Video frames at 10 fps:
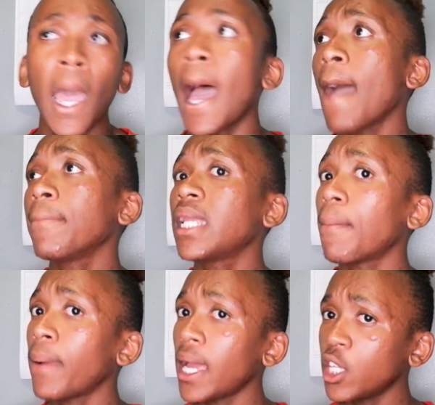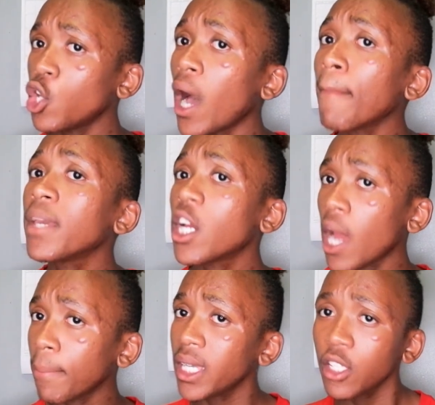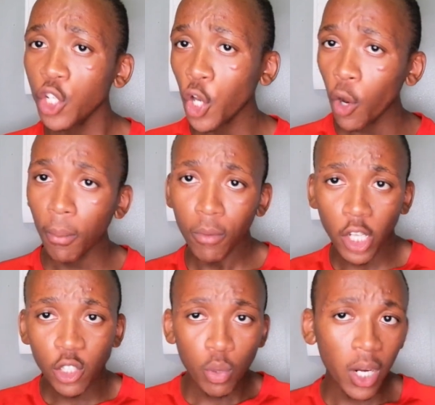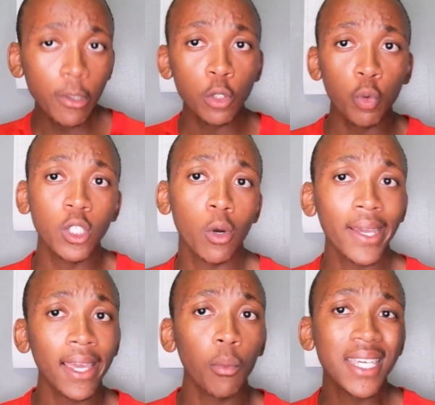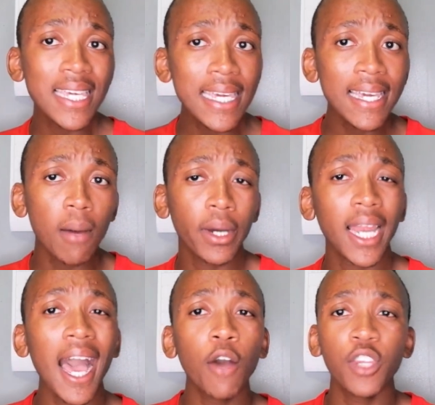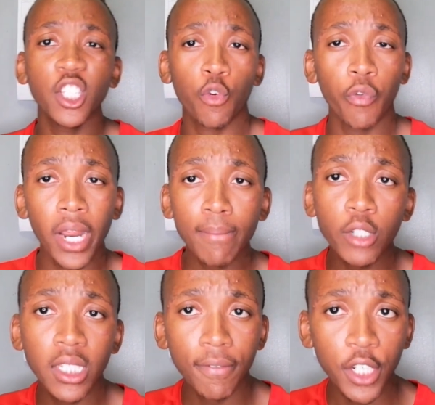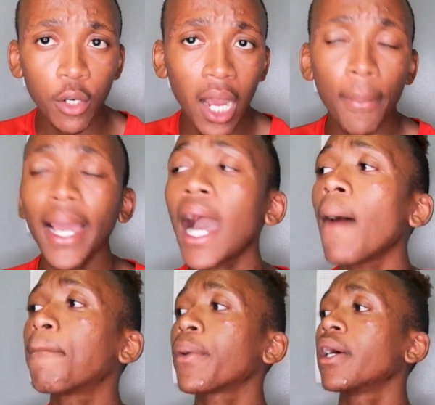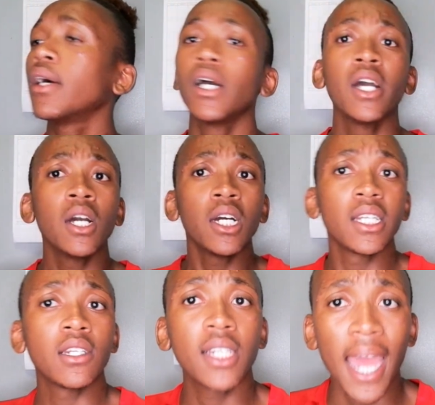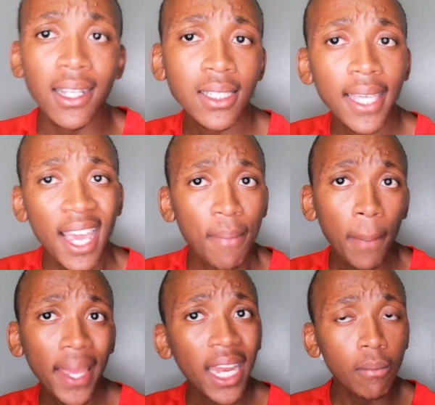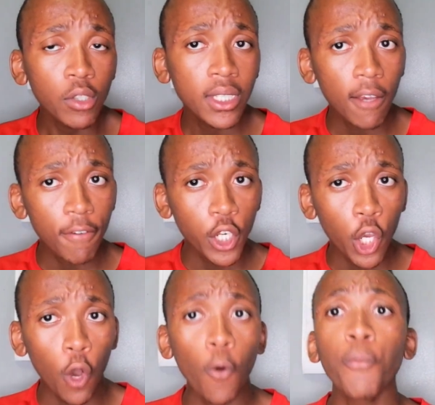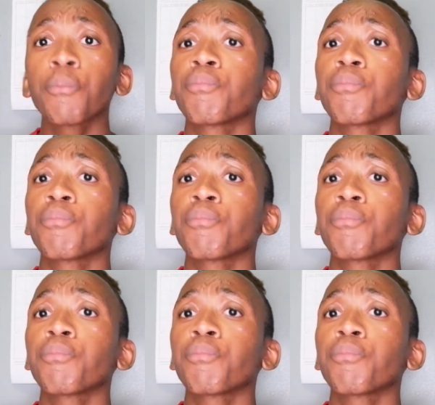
I mean, I'm here. I mean, on Twitter we're kicking about how there's a Rain music video coming up. Dance Again might be getting a music video.